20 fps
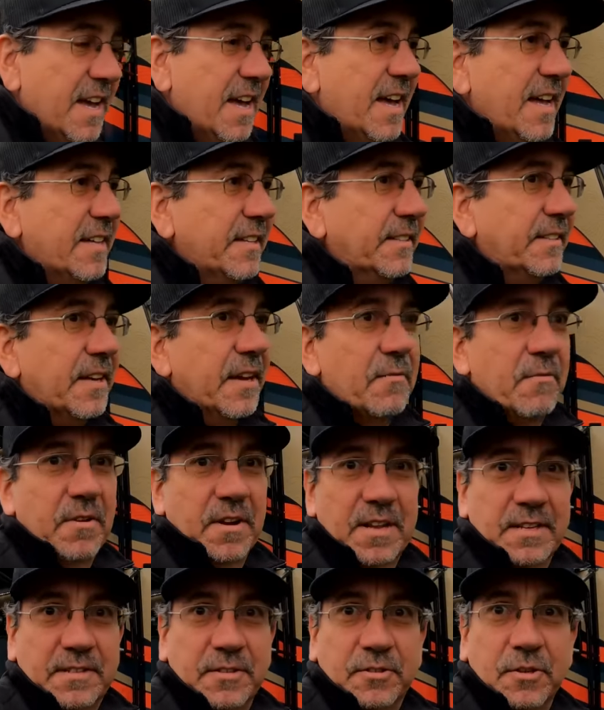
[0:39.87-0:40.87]
And we're
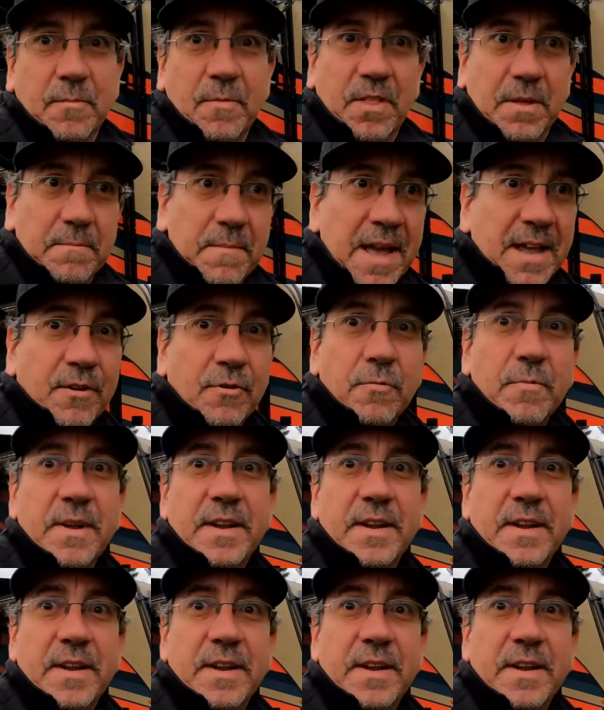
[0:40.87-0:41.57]
gonna see some of the micro